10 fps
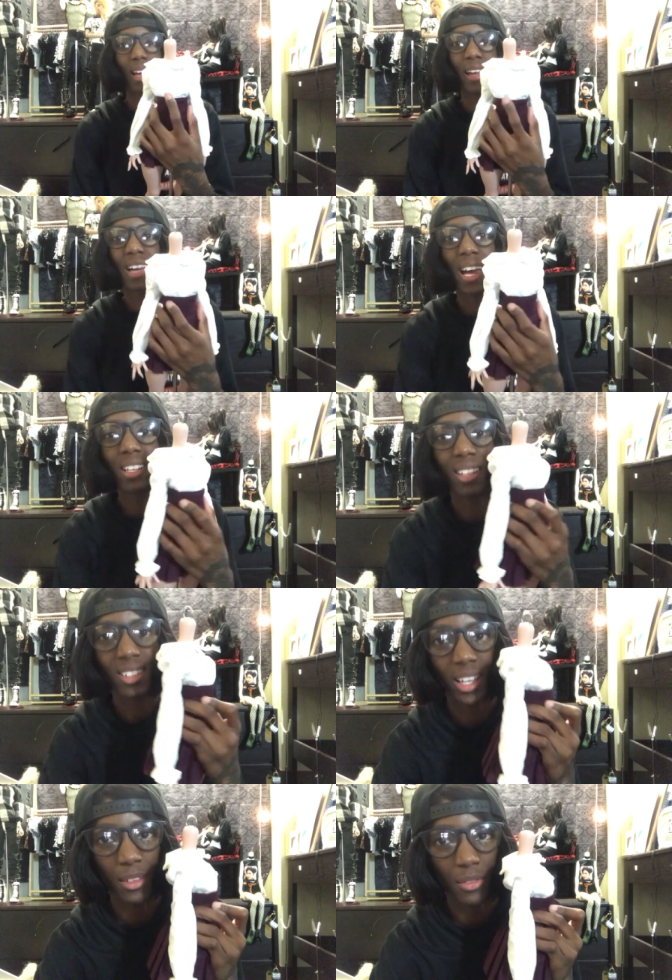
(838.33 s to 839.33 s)
it kind of looks
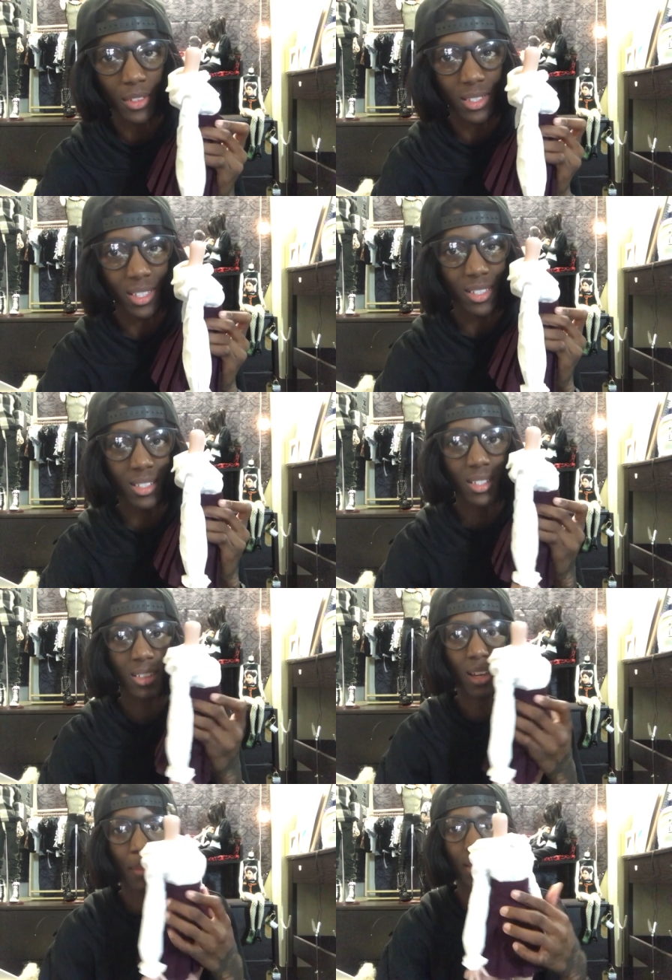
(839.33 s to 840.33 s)
like it fits doesn't it
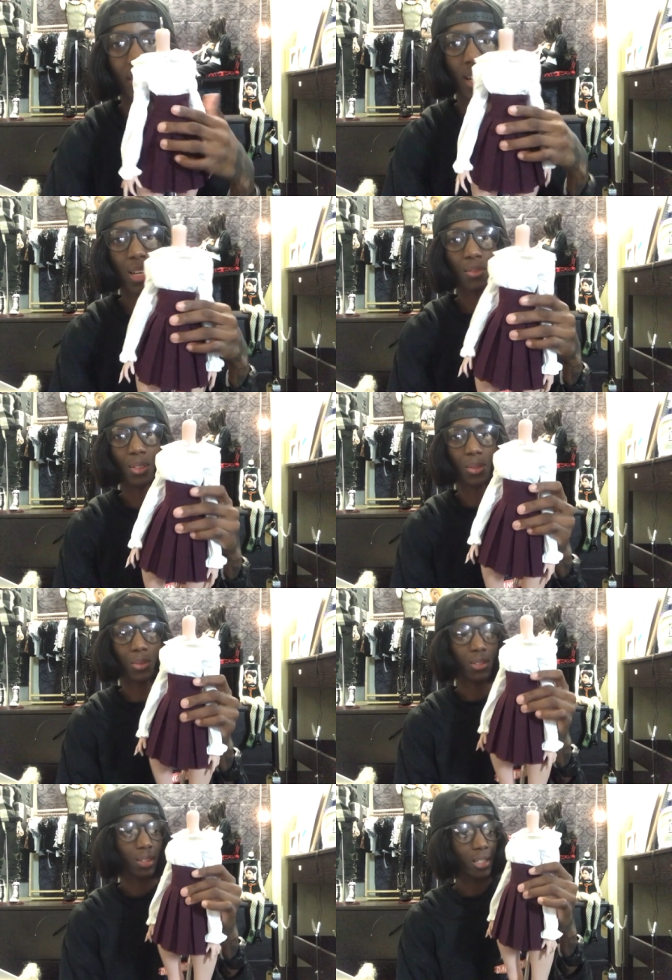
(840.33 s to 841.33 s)
I mean it's kind of
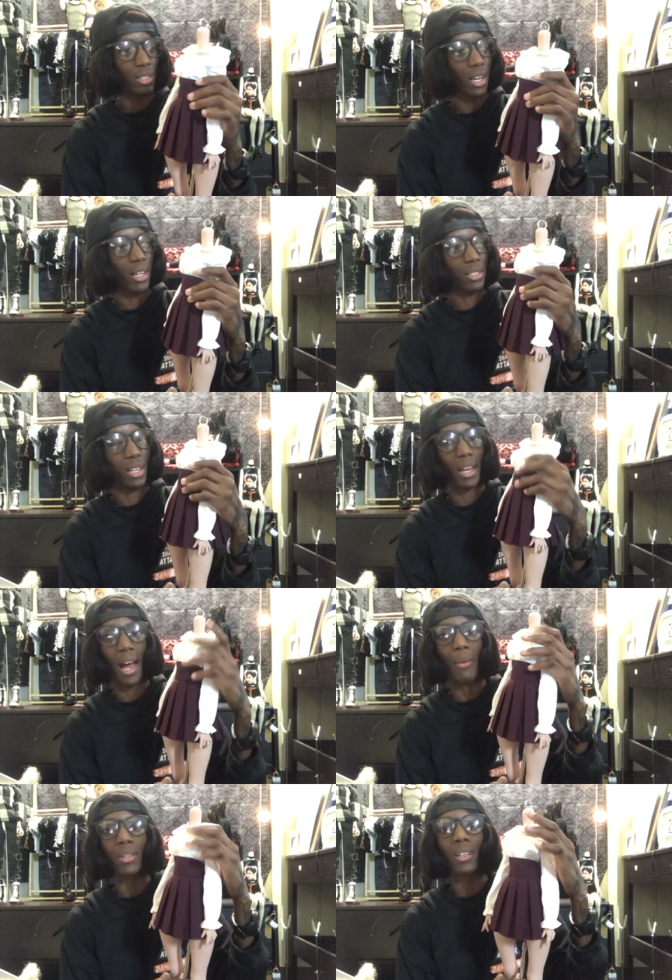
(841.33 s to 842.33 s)
loose it's not as tight
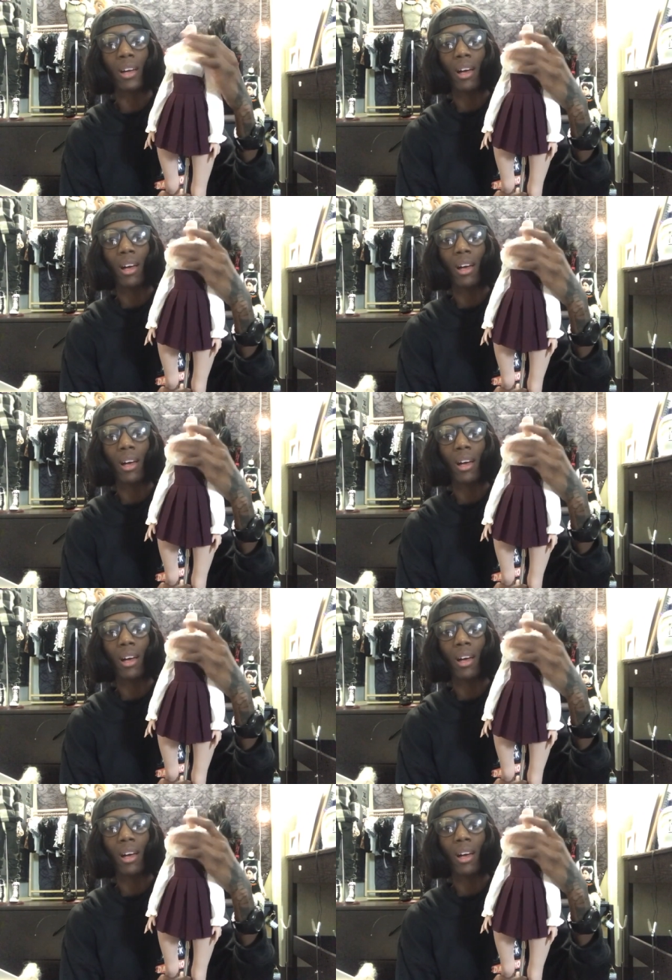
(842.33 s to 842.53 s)
I would